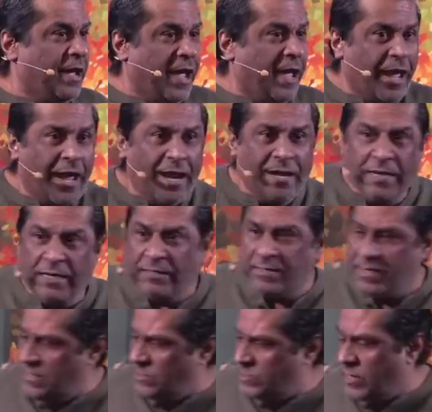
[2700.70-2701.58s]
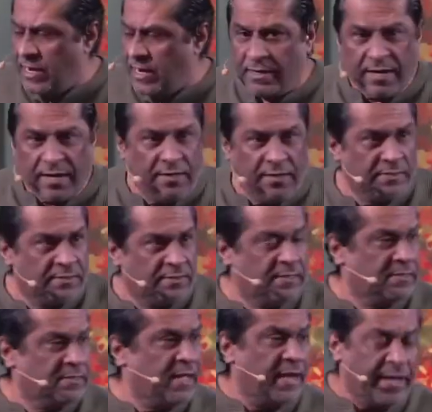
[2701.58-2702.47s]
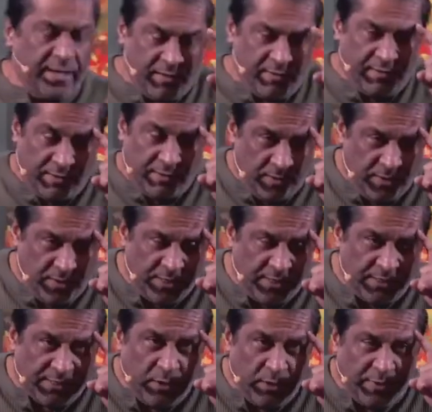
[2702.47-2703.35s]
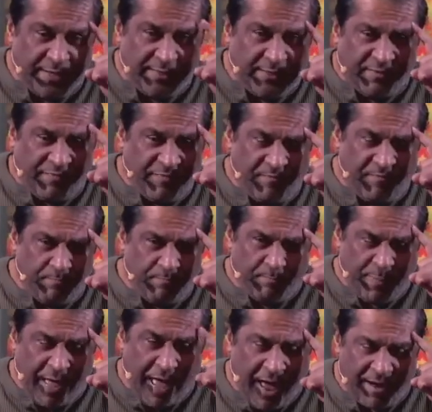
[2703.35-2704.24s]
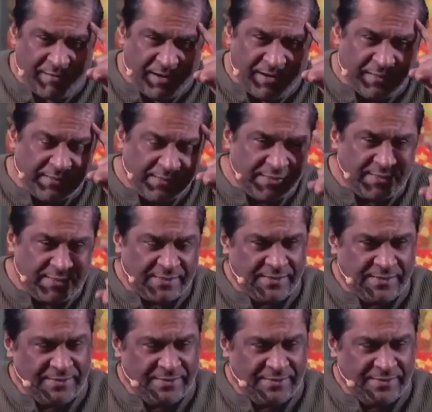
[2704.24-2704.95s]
And he turns around and tells this guy, you just look at the arrogance.